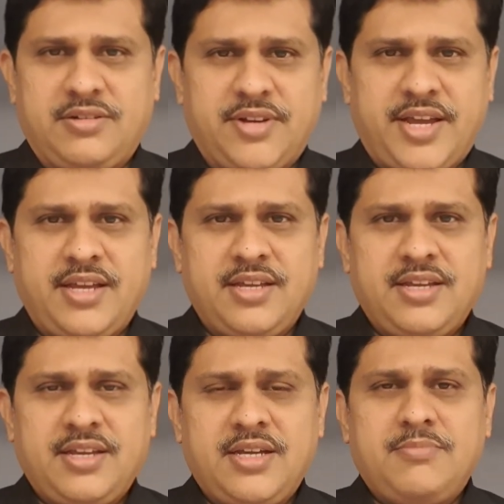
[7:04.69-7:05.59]
Okay,
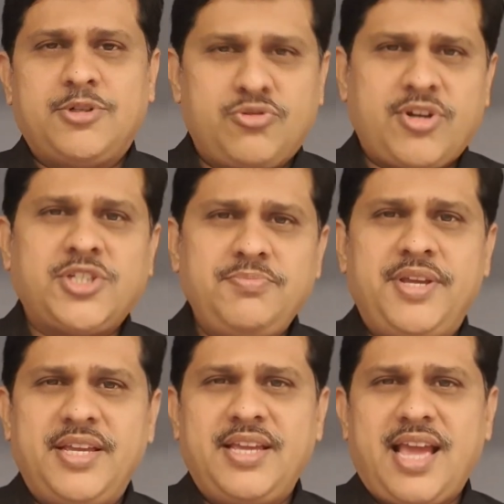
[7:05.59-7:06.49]
but trust
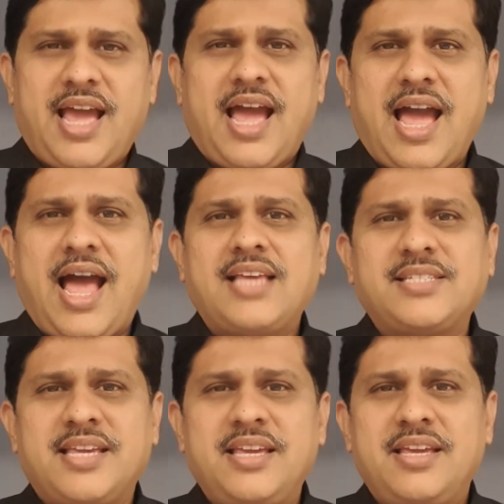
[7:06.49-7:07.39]
me,
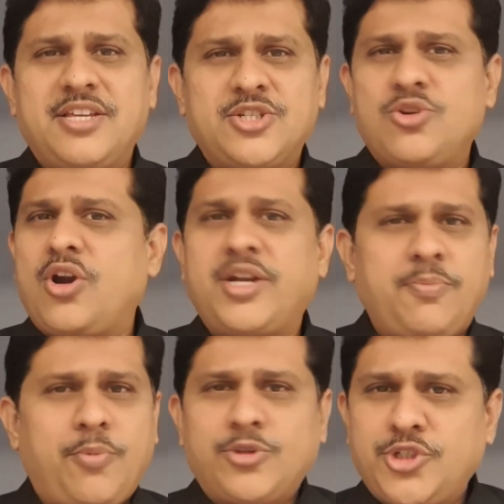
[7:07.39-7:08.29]
asking is not a
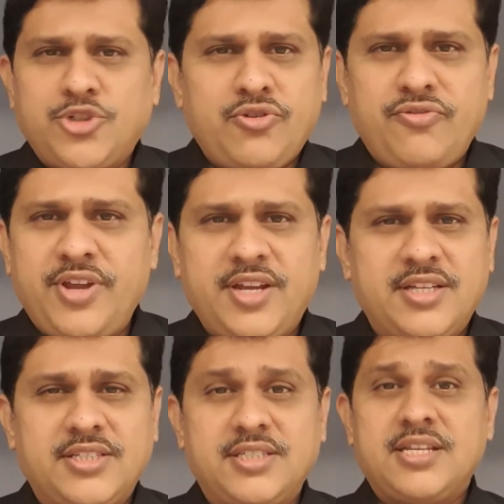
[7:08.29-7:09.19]
position of
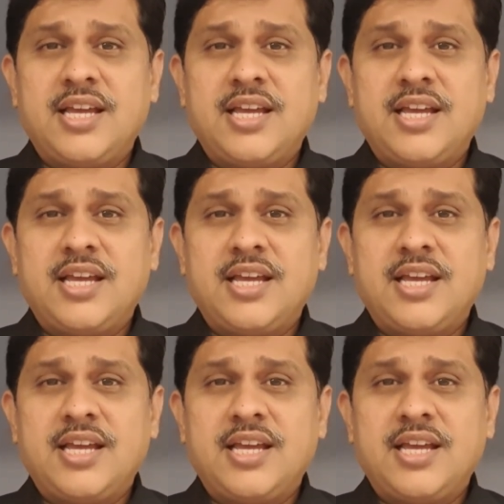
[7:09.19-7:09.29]
weakness.